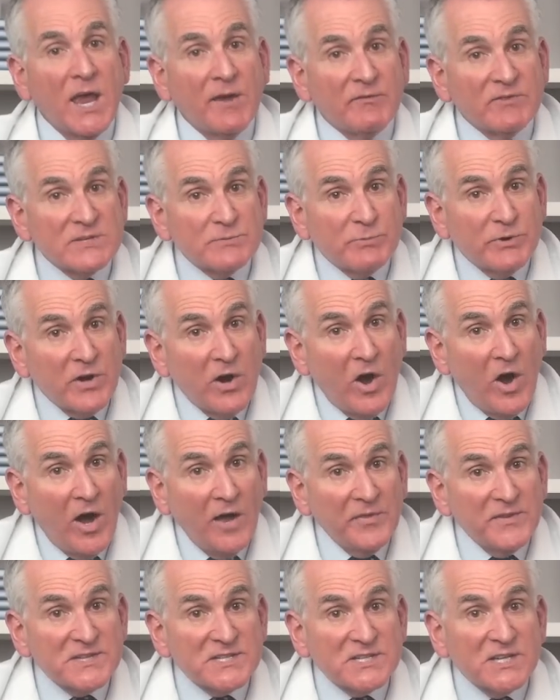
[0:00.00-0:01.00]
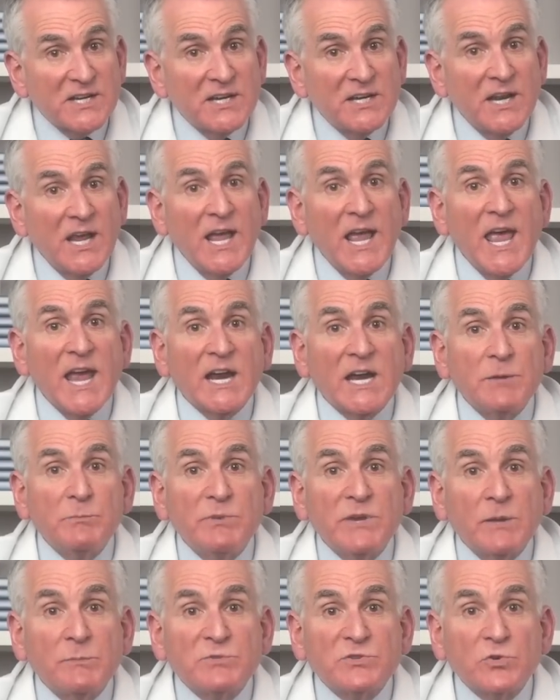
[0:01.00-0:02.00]
if it's put on the skin, it can
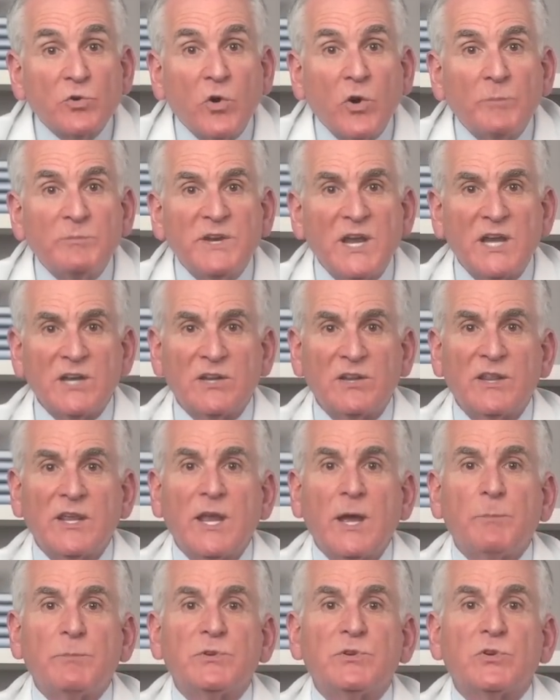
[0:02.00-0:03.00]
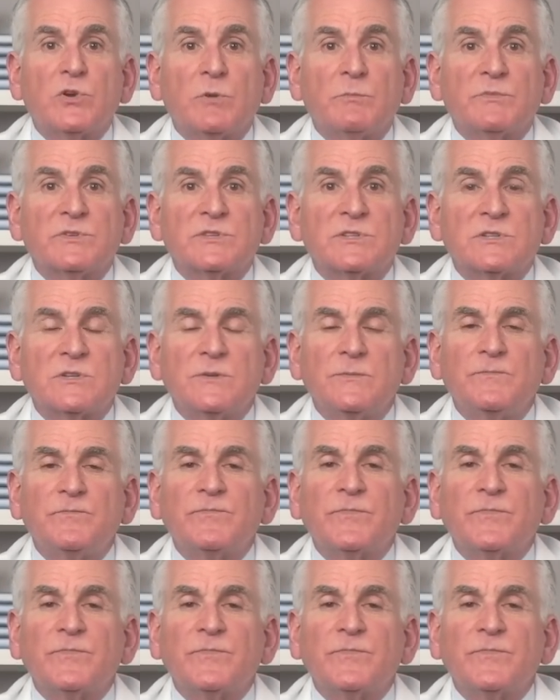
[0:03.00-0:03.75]
be absorbed into the epidermis,